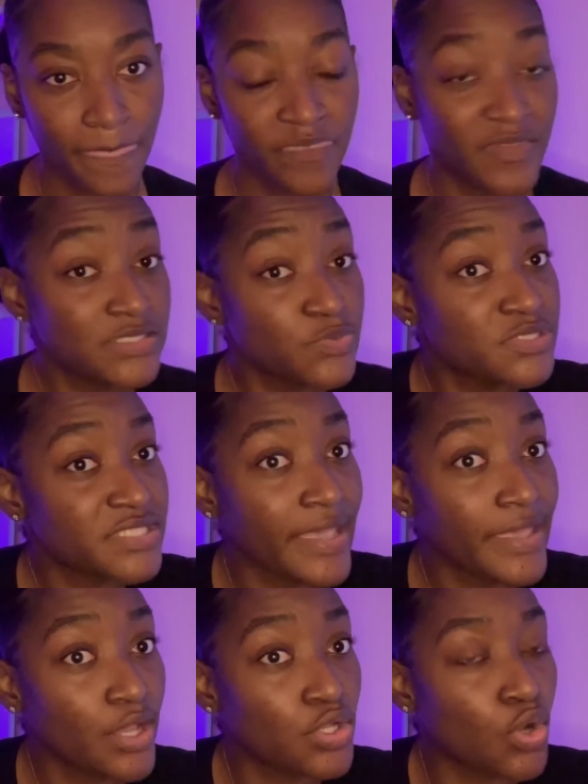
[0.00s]
This was
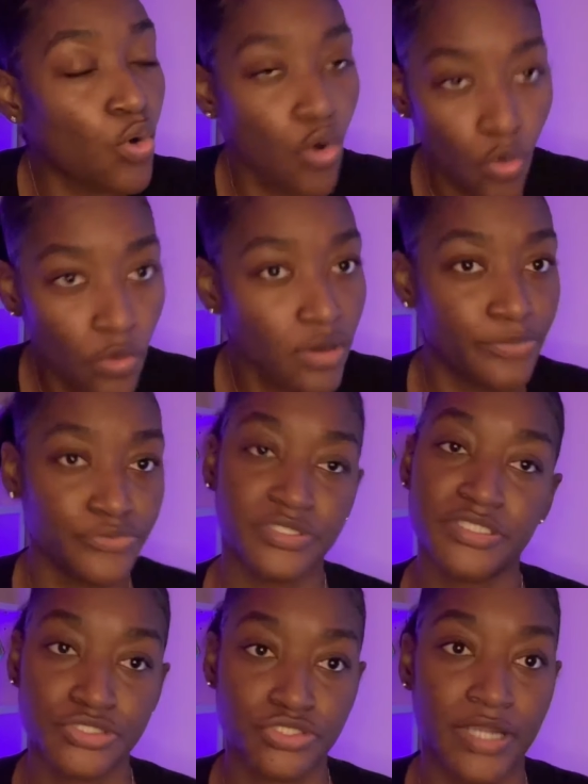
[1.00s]
a horrible
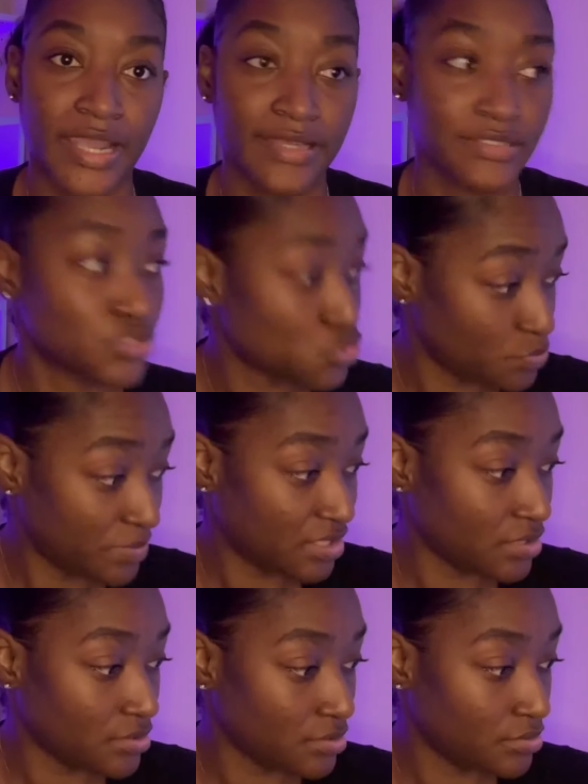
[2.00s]
diss track to
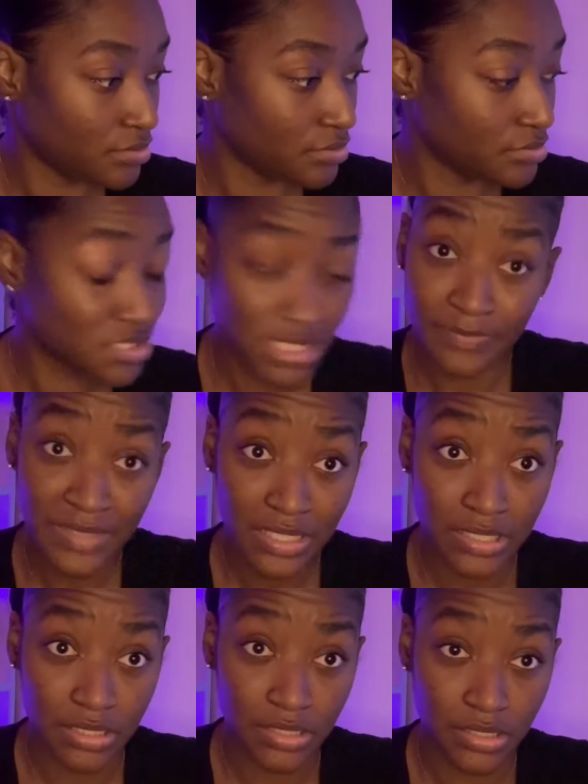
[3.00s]
me, to
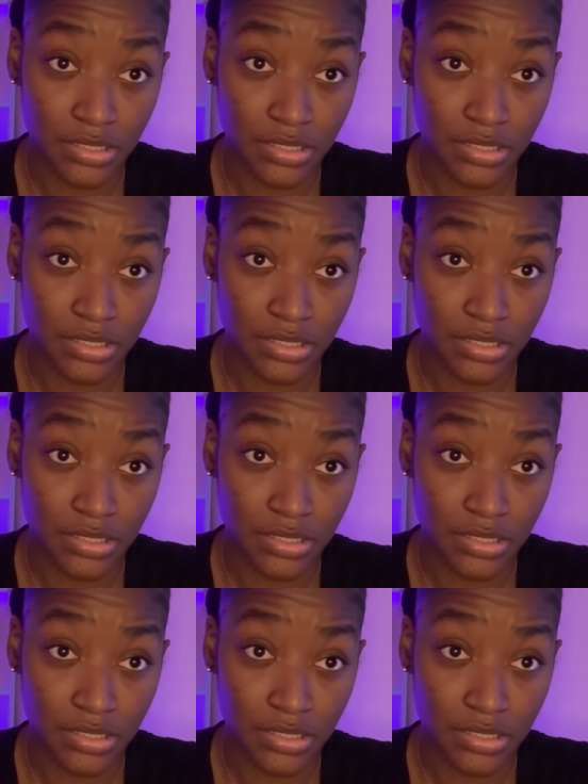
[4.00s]
me.